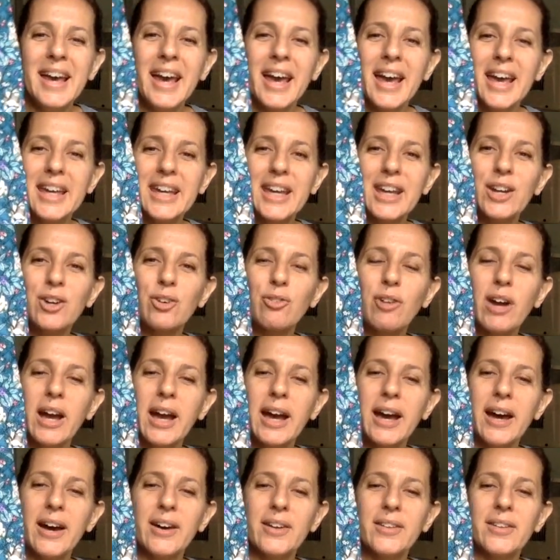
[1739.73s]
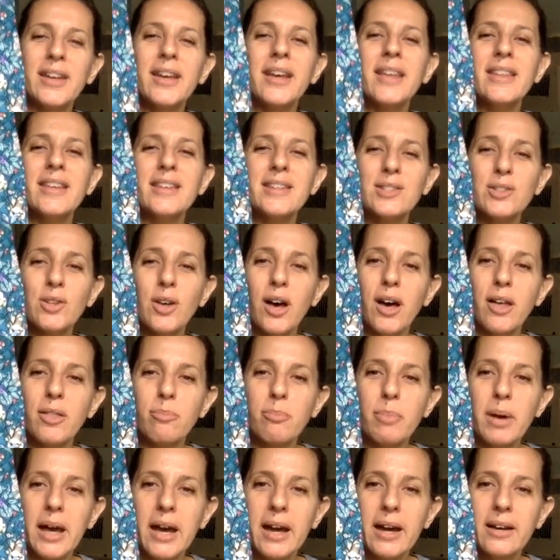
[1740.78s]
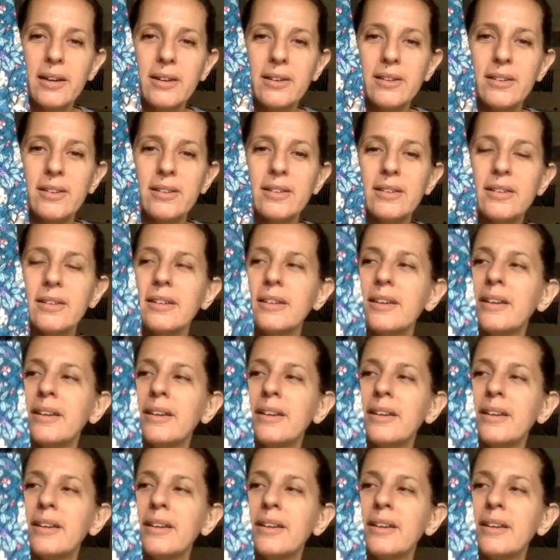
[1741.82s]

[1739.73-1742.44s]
hanging around. The sloth pattern.